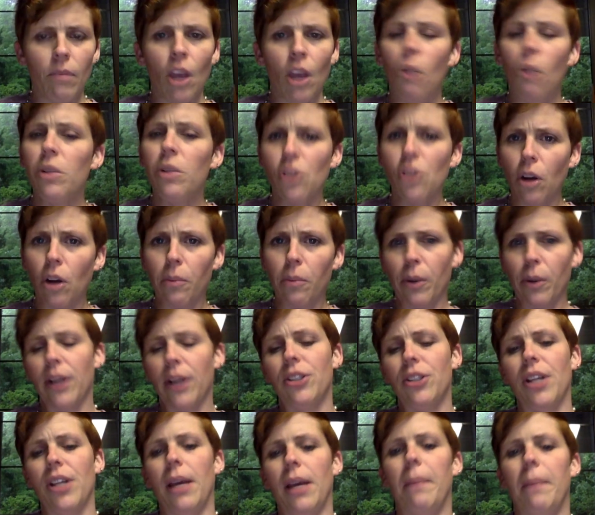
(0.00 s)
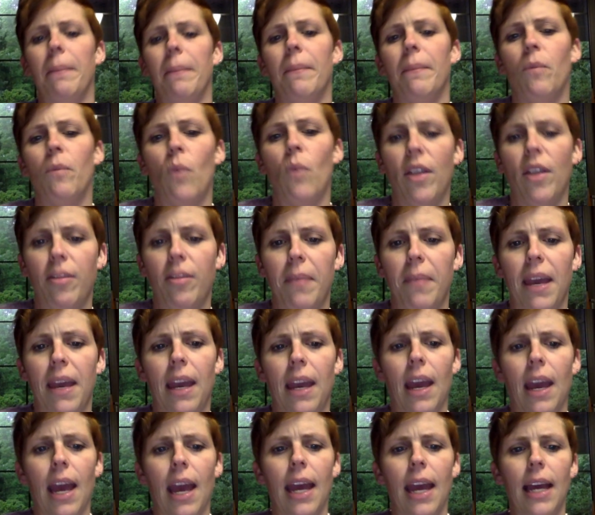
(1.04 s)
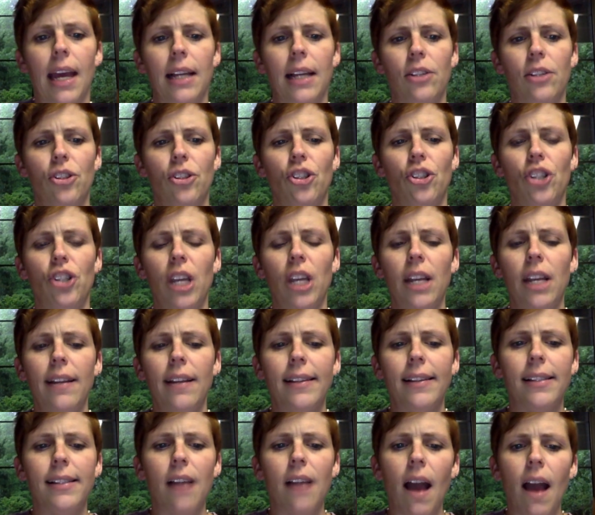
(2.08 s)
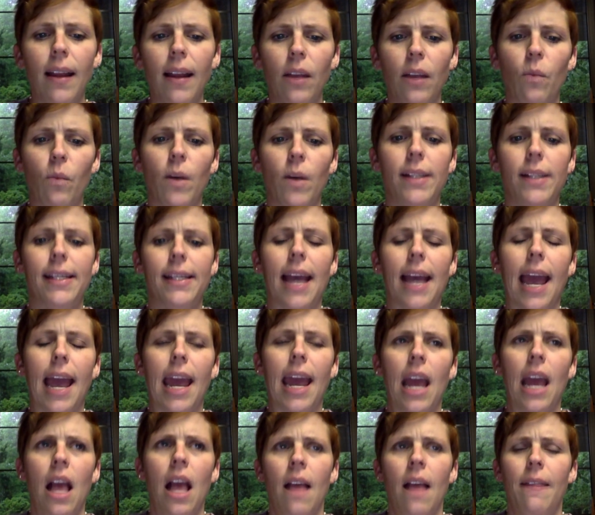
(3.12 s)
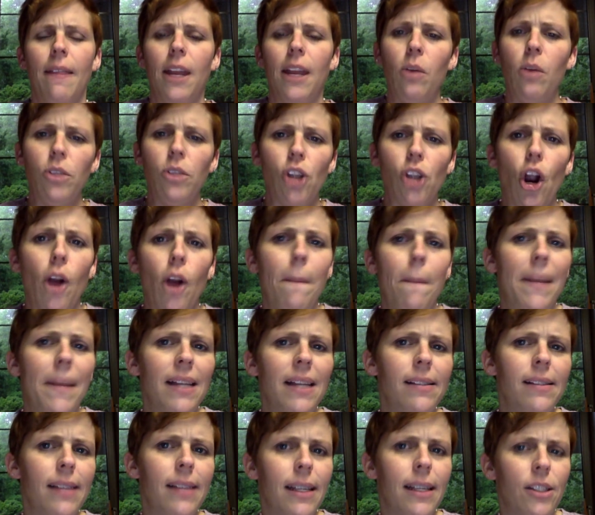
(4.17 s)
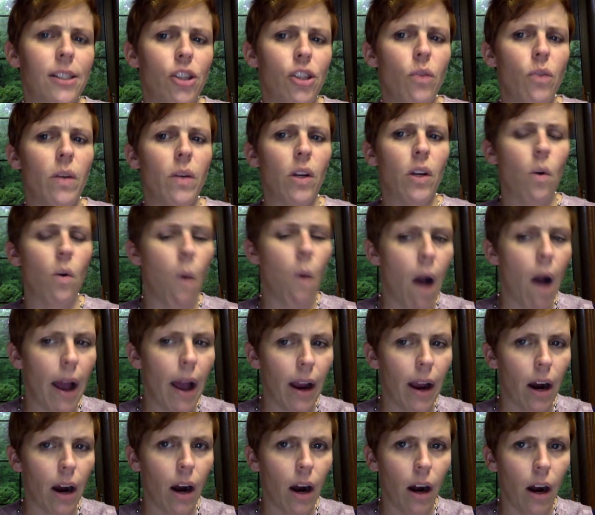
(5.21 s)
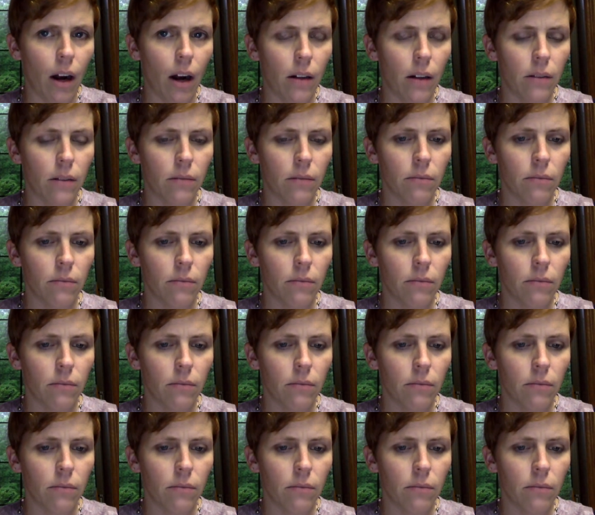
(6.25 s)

who was on prayer team with me, and she decided one day that it was her business to inquire